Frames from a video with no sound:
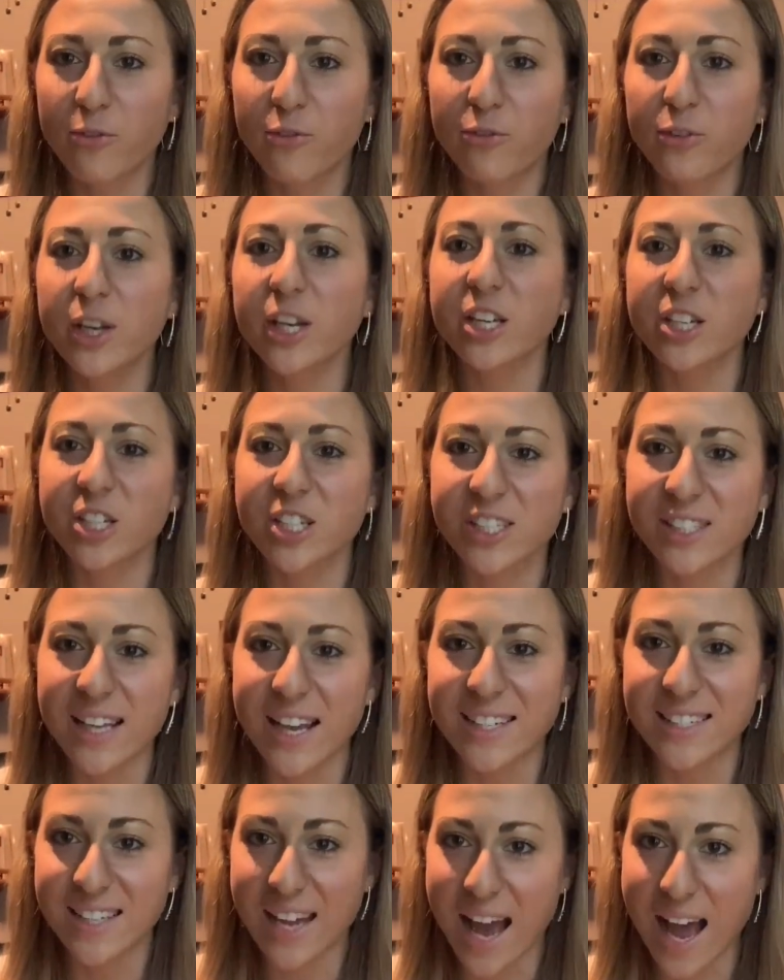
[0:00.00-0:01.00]
finish
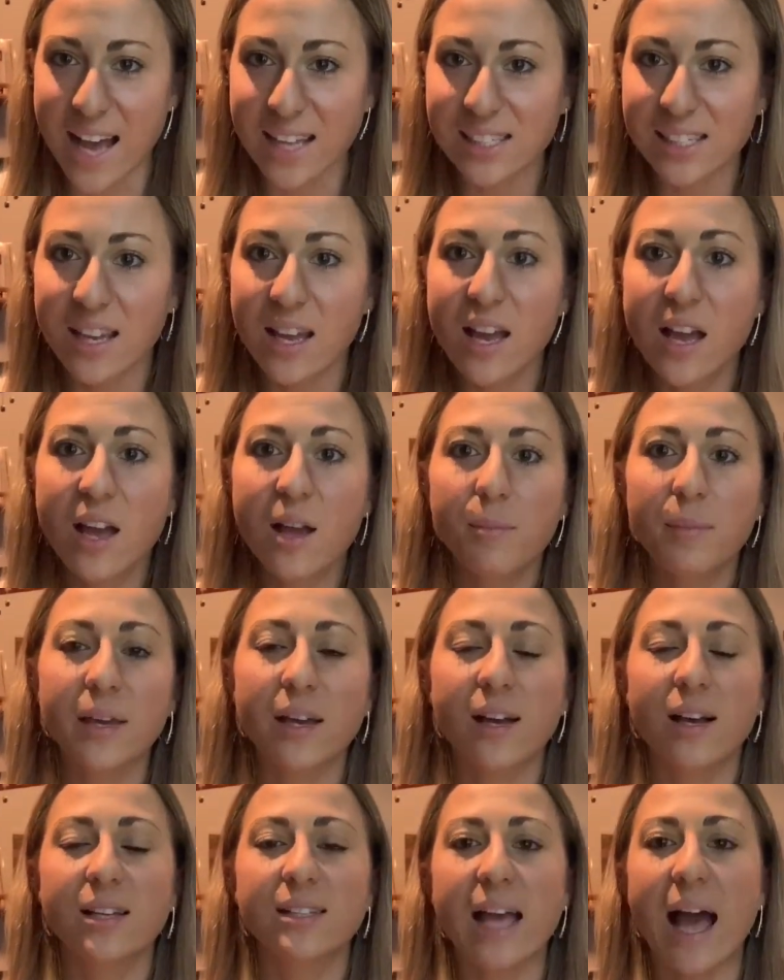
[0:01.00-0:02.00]
said task,
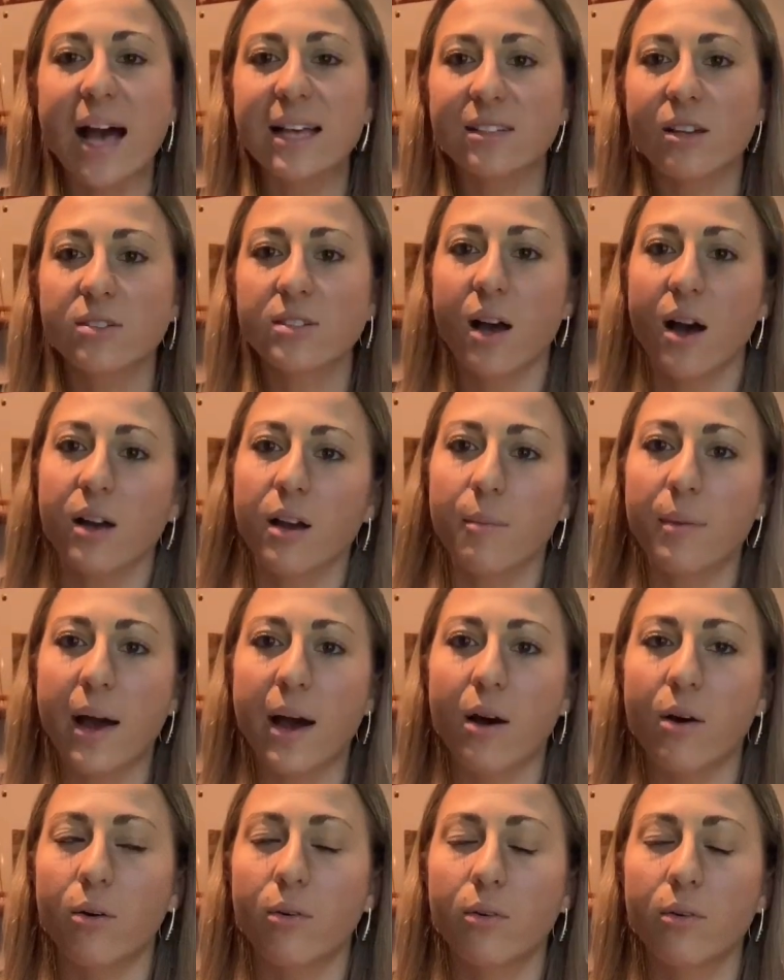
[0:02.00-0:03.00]
because as I'll talk
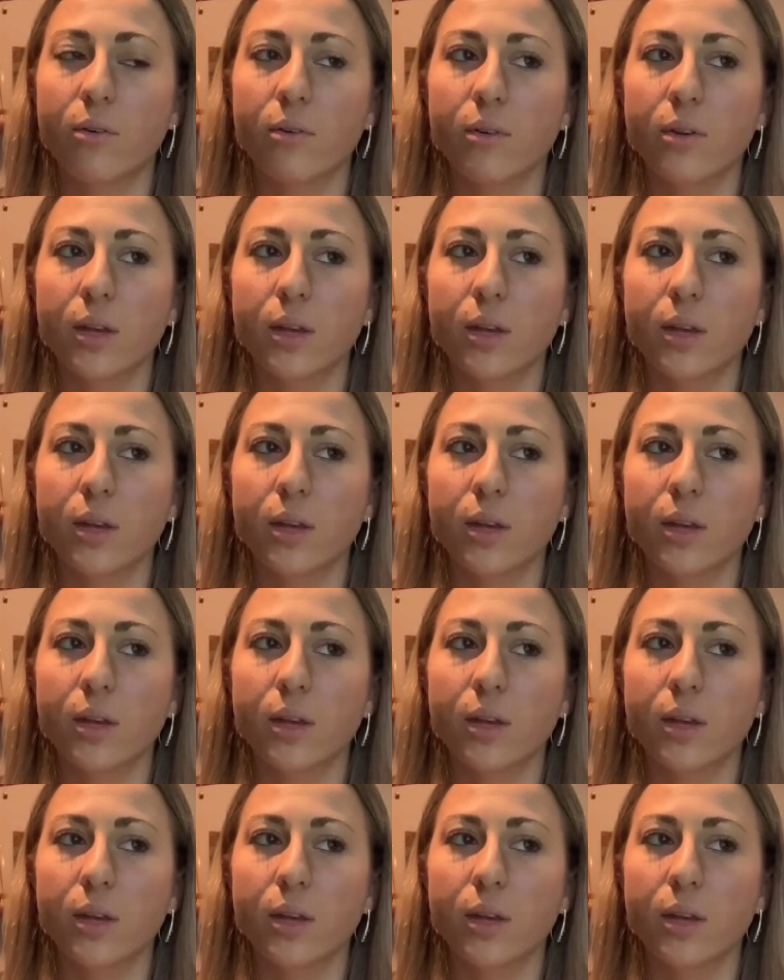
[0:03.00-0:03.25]
about